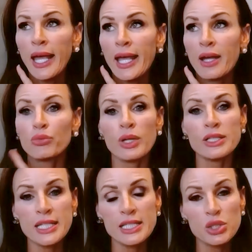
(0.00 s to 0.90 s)
and
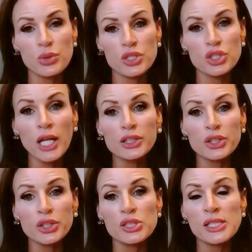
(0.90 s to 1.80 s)
rented it to
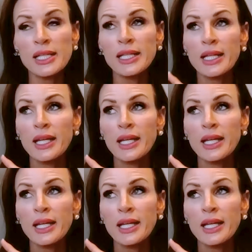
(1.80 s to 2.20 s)
injectors.